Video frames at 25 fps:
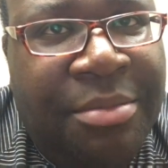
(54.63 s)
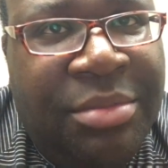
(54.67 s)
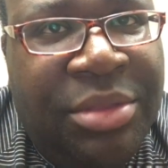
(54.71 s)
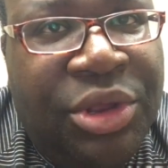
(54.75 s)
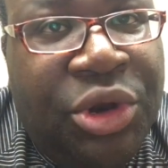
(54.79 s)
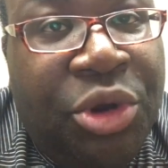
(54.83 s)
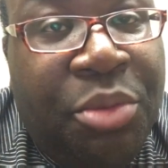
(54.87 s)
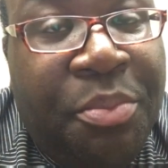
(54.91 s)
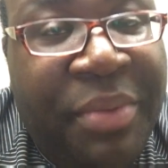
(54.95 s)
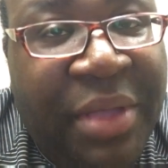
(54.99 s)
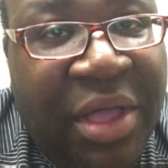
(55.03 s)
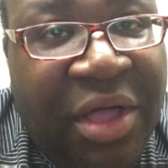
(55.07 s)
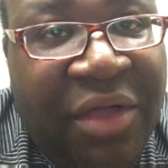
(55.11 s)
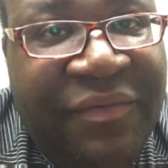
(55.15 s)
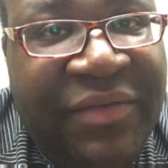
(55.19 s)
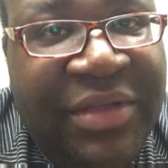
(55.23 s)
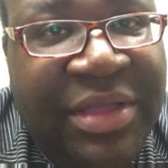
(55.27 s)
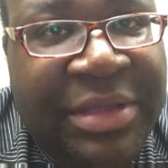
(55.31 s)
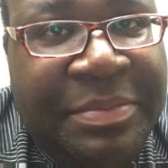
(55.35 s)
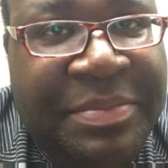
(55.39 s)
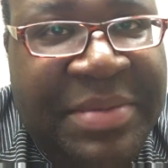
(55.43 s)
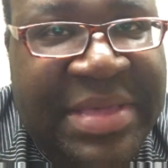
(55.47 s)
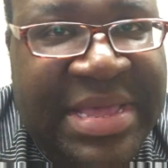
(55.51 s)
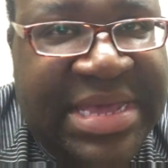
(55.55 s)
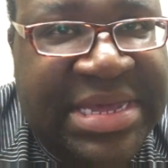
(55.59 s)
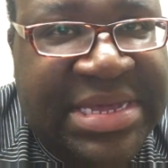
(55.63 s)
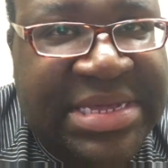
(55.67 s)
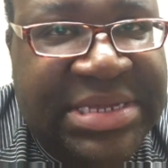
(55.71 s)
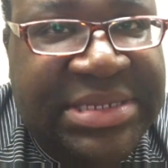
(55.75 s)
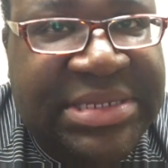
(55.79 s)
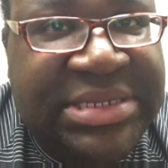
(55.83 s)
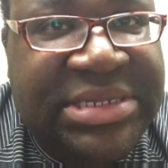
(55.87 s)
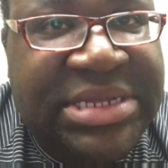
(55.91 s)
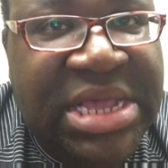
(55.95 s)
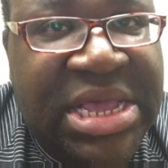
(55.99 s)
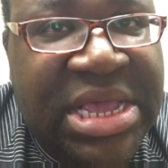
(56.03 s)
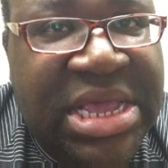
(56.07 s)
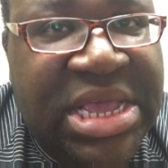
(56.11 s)
little pelvic
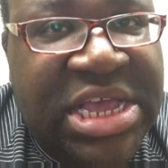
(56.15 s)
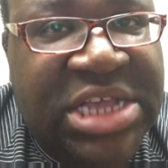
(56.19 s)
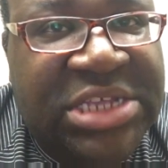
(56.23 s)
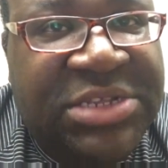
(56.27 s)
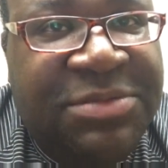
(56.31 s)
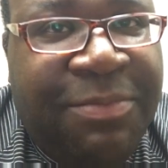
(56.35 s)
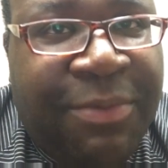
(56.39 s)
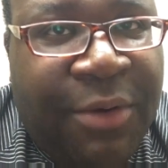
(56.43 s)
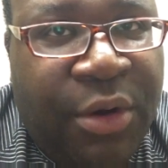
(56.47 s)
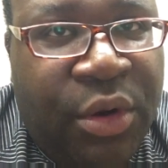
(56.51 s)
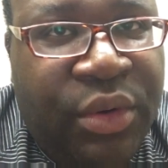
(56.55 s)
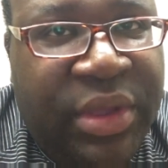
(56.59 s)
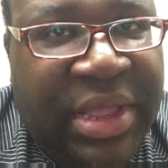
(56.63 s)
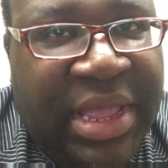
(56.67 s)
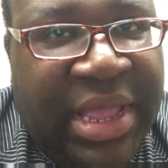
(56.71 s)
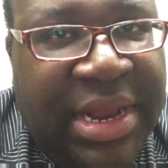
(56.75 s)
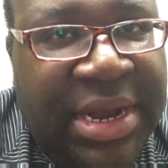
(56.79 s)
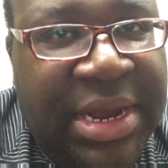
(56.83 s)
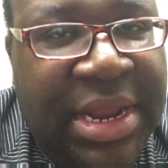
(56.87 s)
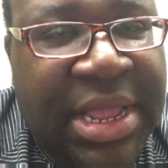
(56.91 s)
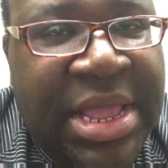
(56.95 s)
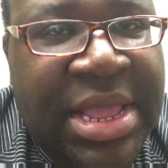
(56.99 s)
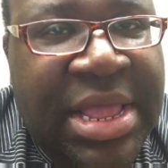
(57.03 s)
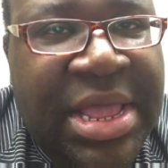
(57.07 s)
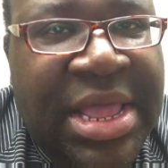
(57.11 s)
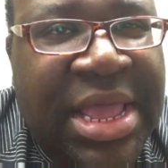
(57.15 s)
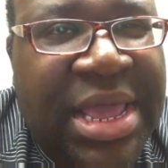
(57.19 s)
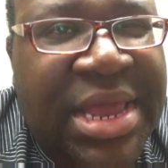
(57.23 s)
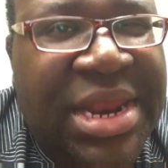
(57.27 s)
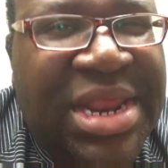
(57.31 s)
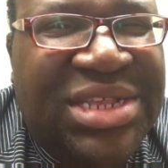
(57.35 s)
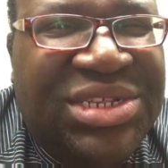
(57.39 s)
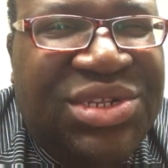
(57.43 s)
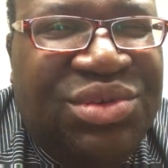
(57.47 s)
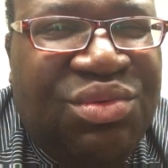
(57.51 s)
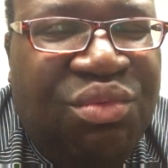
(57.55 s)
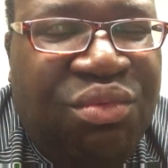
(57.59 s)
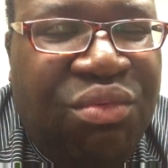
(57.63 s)
piece is broken and
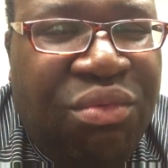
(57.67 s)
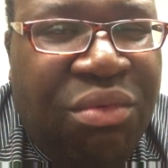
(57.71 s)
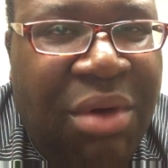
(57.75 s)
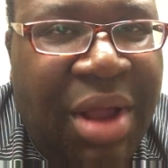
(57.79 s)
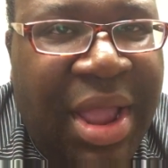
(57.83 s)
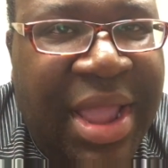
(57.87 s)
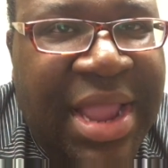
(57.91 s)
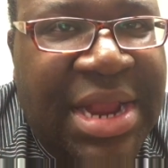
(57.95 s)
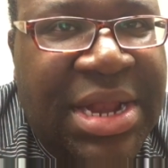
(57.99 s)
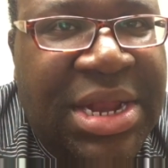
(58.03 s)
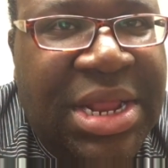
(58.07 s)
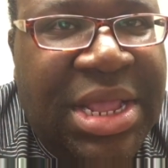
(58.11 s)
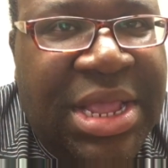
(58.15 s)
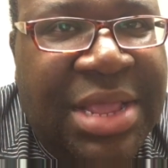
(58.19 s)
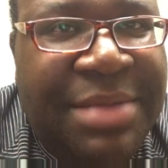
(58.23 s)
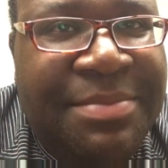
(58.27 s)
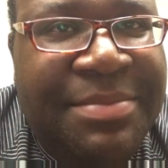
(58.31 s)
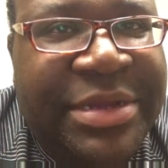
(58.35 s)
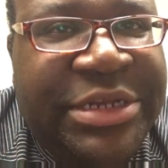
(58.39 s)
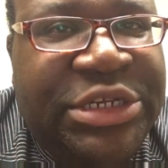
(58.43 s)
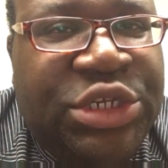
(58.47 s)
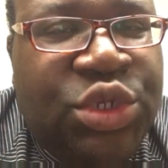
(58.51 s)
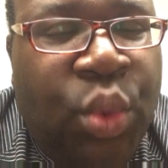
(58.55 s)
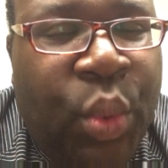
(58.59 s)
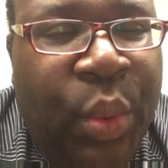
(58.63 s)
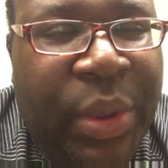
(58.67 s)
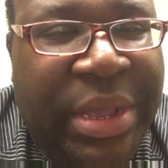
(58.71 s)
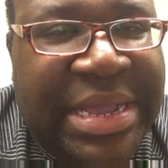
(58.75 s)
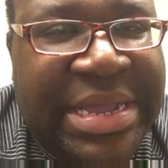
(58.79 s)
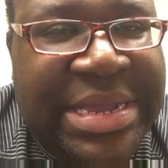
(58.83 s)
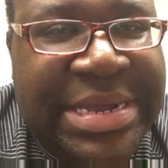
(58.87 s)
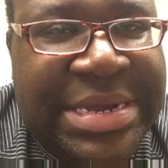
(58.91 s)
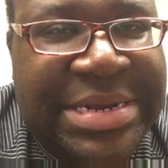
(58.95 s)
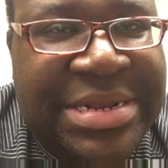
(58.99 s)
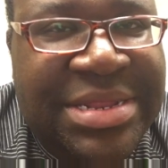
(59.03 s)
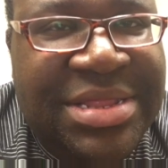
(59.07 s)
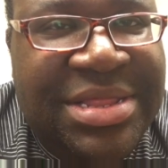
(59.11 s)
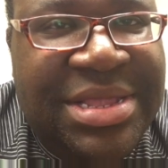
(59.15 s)
it's right in
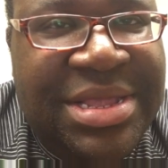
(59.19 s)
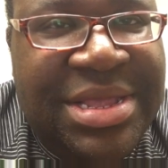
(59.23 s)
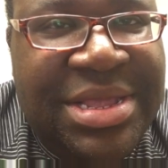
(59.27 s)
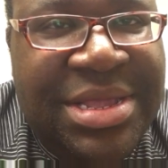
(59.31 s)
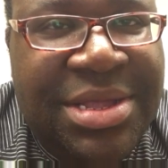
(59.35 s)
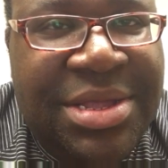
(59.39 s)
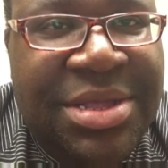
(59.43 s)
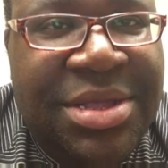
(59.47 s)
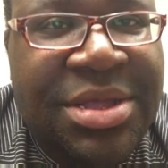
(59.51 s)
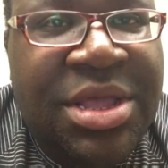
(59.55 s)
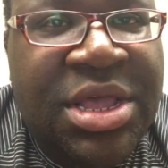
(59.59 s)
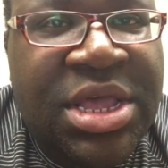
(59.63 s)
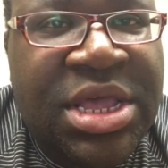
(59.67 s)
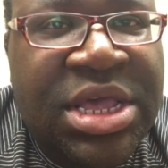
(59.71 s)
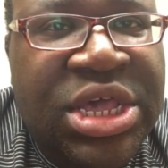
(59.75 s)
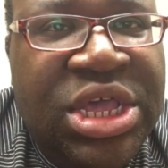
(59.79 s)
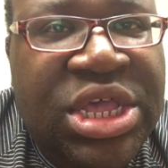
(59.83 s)
between the